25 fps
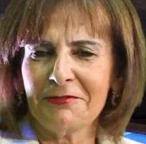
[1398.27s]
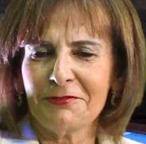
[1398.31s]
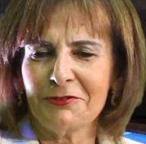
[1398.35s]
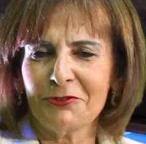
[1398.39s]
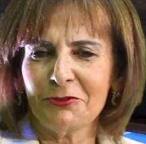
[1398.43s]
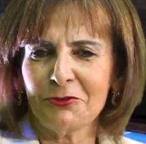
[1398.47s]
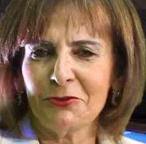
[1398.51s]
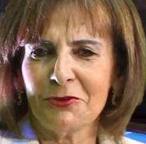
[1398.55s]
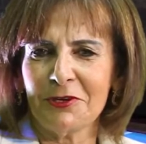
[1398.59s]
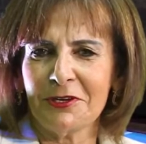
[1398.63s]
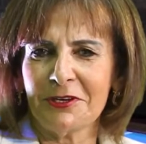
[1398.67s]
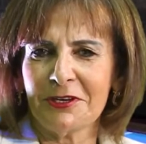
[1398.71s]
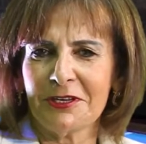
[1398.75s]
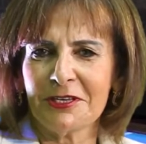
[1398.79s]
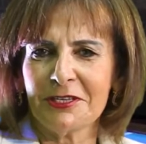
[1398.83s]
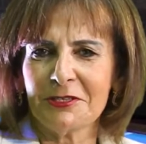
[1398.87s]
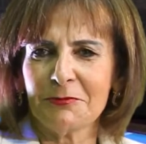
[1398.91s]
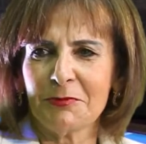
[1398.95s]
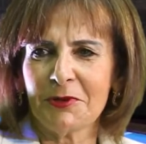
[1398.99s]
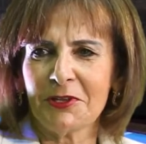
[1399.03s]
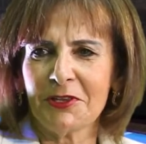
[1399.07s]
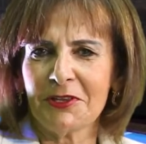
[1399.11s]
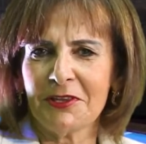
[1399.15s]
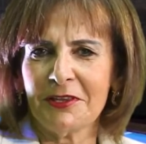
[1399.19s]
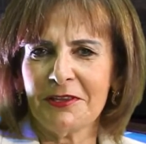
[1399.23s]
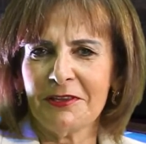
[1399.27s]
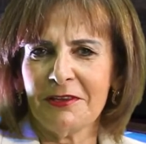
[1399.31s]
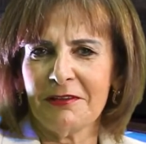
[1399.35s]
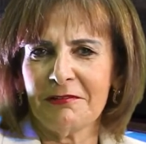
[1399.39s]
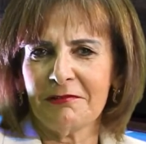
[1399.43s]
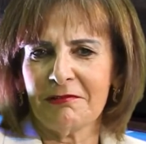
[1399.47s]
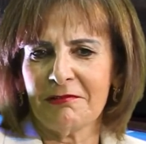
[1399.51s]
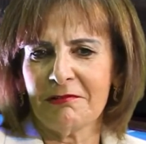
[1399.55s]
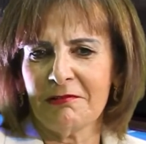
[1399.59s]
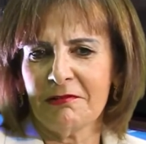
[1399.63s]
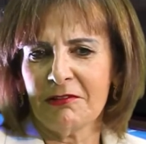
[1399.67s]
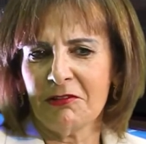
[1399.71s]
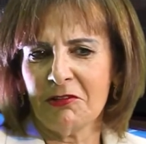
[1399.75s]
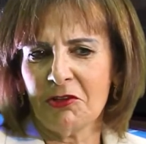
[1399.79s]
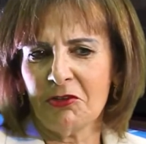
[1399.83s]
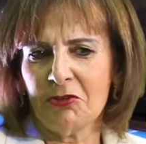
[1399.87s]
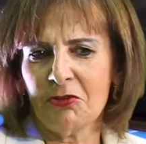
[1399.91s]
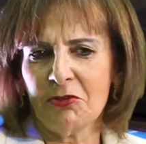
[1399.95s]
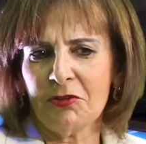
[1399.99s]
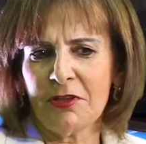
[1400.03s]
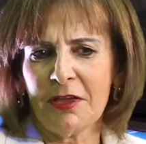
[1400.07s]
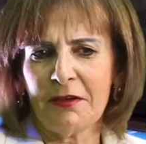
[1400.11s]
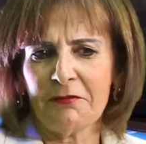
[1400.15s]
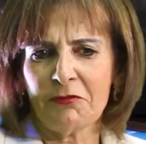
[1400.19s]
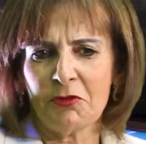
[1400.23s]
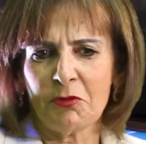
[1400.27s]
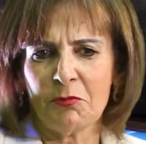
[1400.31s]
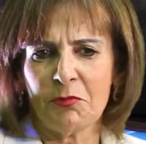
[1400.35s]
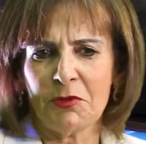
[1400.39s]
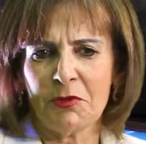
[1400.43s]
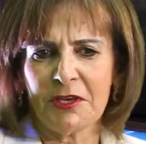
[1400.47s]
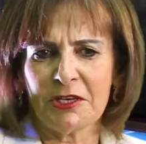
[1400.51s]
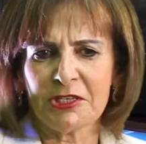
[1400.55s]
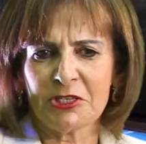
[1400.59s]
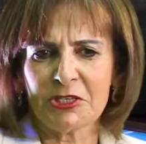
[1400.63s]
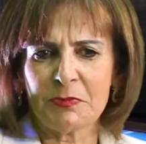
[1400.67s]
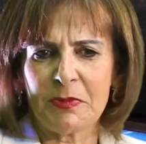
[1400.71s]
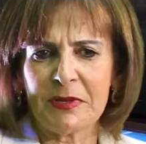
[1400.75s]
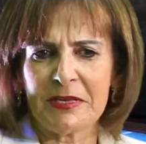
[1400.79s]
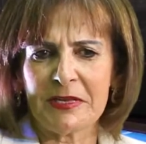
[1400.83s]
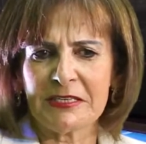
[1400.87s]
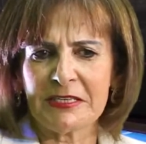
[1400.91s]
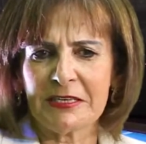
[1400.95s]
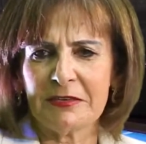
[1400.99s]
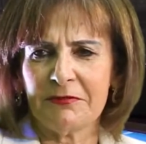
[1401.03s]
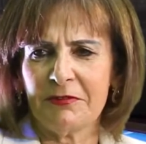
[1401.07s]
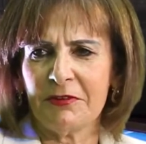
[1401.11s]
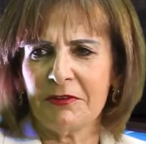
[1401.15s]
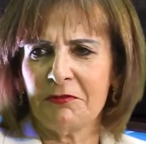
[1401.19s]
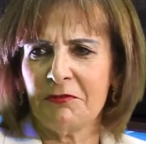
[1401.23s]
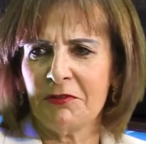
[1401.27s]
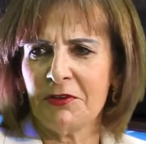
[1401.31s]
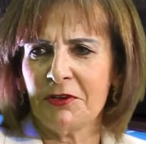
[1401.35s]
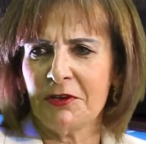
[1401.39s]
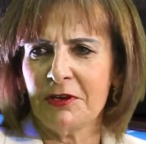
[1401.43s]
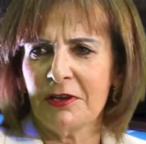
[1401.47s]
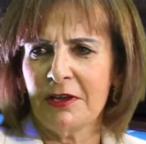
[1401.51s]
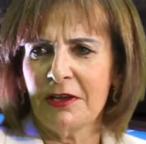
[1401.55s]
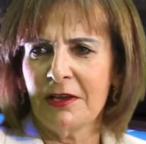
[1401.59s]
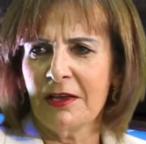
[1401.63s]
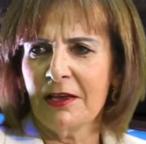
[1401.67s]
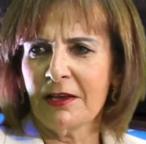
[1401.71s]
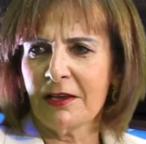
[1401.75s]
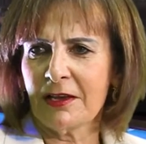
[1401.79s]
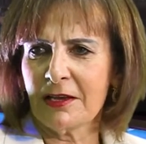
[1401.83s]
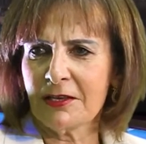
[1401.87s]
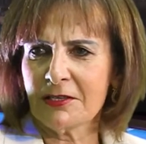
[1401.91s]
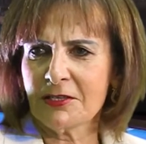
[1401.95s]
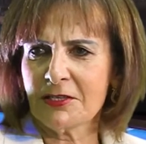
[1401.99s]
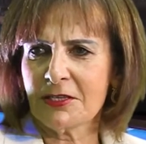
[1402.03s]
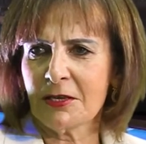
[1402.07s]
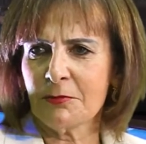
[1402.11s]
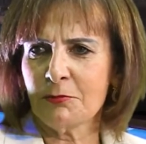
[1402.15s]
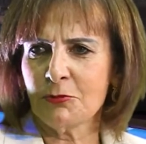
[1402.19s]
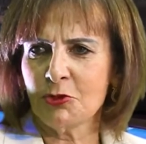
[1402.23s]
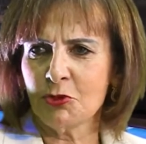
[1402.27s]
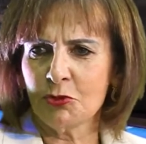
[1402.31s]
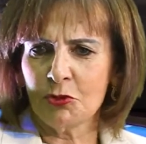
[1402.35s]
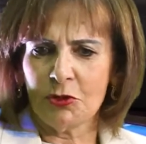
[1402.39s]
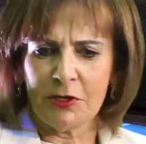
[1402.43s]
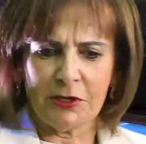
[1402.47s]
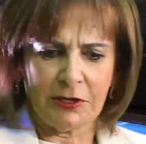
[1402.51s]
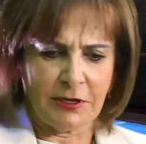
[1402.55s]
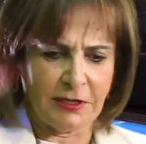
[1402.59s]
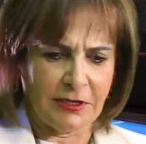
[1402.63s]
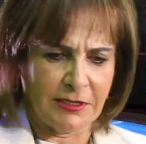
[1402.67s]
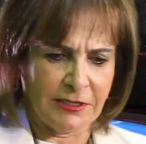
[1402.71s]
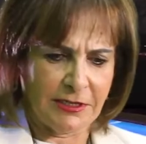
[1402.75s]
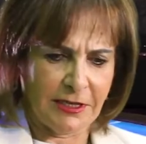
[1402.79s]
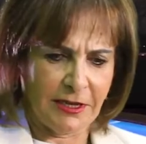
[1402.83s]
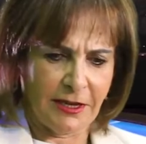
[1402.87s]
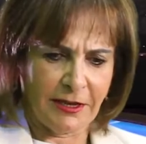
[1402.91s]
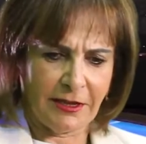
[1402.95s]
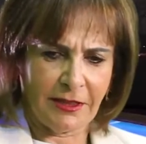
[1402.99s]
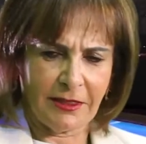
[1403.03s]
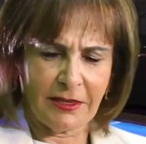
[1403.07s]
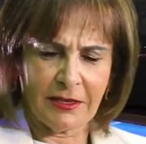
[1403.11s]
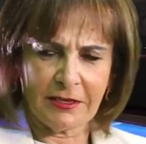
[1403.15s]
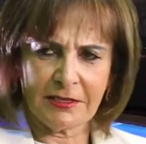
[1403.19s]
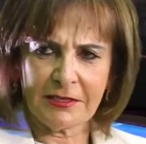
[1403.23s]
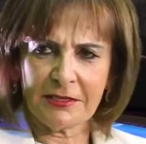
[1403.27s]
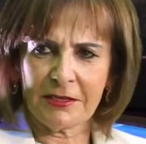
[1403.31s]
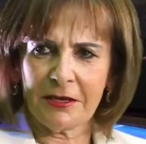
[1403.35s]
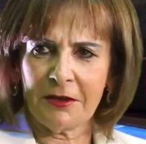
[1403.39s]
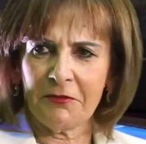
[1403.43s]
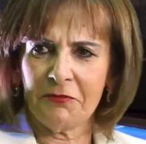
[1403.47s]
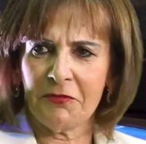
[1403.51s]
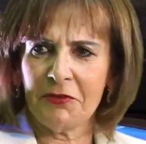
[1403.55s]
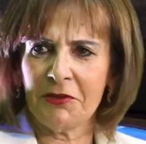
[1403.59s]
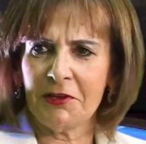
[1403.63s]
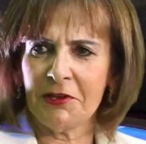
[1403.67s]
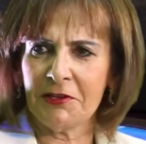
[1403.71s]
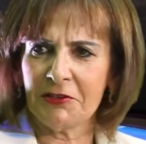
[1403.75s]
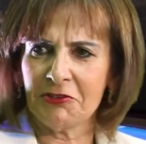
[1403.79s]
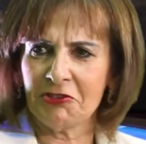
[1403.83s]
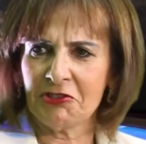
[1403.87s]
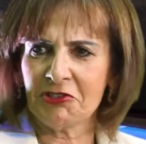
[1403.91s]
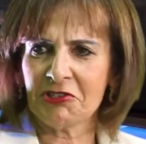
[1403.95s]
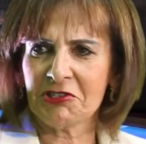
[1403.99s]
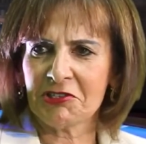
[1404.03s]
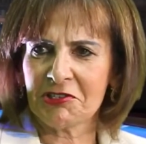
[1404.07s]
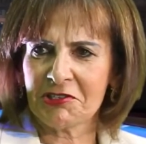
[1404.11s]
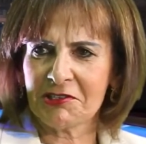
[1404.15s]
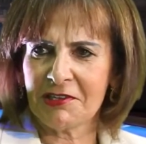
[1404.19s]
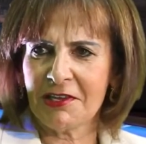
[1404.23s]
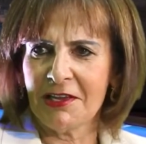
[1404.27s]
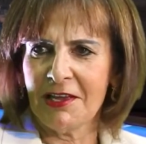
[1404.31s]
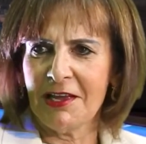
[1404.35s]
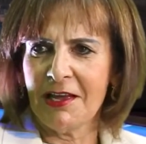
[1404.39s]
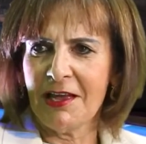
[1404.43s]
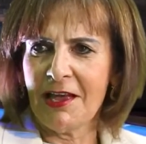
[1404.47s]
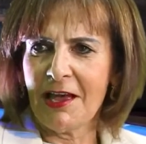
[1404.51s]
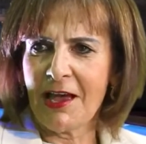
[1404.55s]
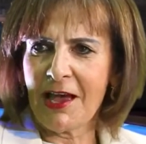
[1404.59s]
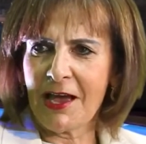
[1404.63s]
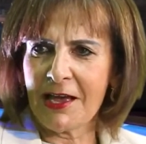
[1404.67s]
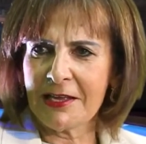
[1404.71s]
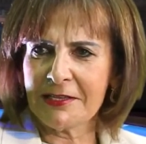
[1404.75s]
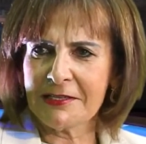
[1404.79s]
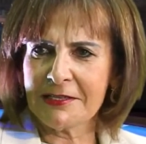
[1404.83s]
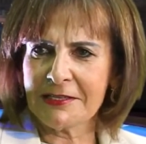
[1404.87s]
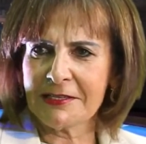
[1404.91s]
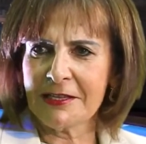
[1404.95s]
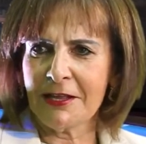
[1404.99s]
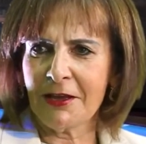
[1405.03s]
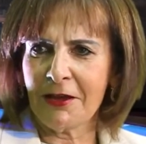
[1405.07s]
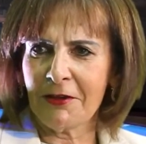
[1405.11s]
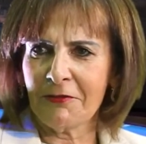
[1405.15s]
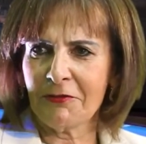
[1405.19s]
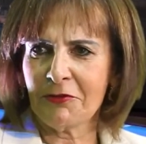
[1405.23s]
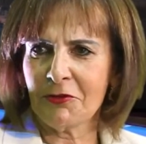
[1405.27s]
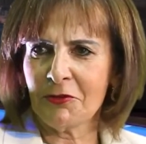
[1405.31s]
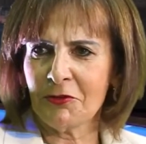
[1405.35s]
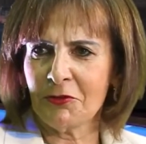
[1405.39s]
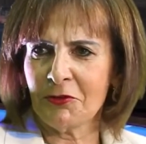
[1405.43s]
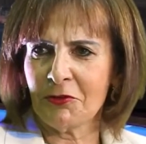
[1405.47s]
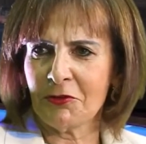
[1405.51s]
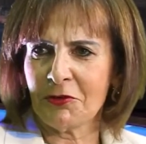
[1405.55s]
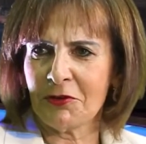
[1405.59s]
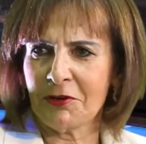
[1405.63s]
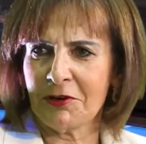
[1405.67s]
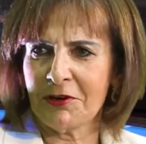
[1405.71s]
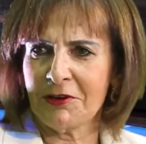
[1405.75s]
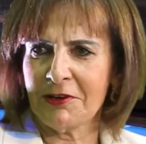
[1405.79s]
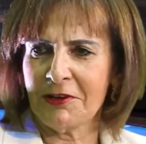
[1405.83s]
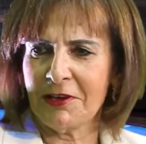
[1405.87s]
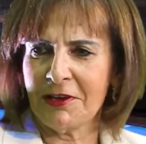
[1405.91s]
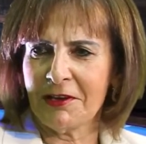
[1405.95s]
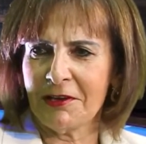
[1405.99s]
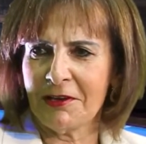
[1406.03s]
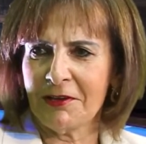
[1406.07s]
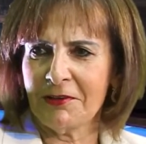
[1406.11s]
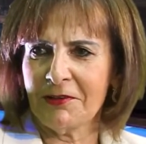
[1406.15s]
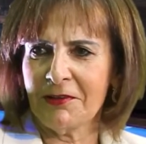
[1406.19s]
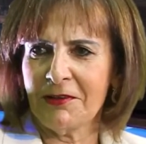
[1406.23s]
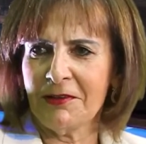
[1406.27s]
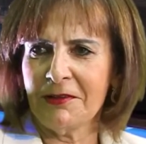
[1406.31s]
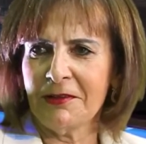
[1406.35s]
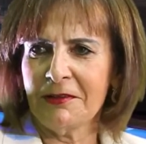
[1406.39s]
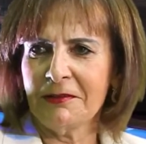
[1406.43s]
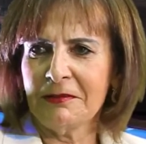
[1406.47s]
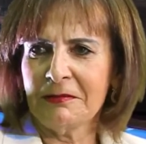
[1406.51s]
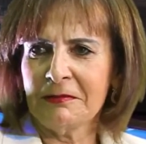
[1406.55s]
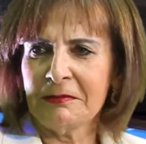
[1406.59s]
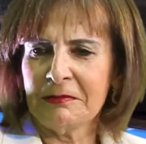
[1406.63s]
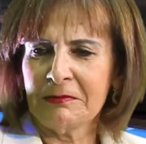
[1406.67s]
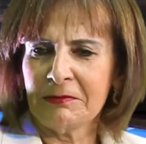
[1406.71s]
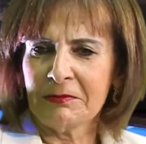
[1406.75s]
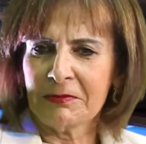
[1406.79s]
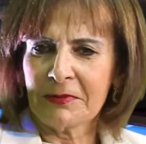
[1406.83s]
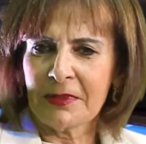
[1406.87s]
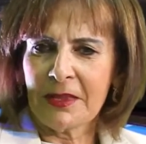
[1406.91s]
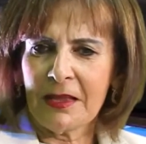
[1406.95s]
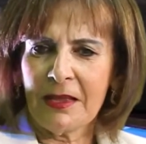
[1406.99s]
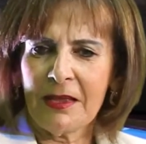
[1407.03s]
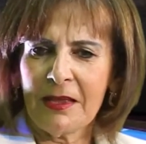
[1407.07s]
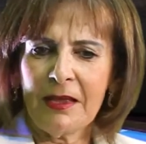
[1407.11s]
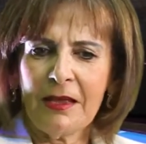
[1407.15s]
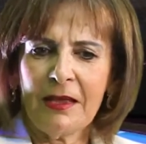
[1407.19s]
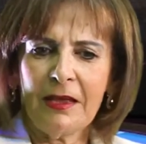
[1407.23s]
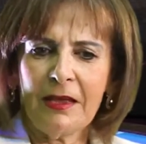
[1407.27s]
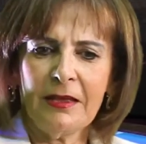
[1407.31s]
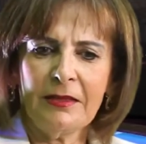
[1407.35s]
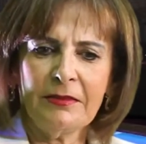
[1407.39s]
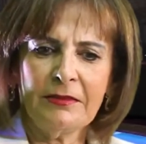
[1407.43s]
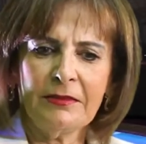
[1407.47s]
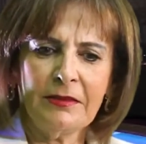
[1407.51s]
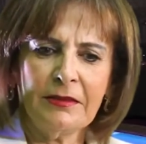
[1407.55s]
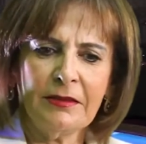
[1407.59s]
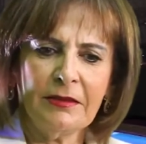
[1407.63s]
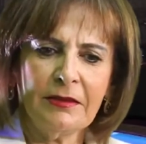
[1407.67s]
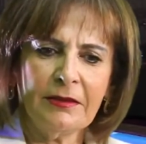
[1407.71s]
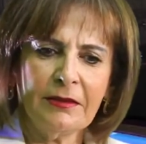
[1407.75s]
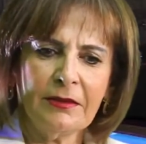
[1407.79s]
Jewelries, but they don't have to be expensive. Even custom jewelries like this, I feel it just adds. Adds, to, yeah, exactly, precisely.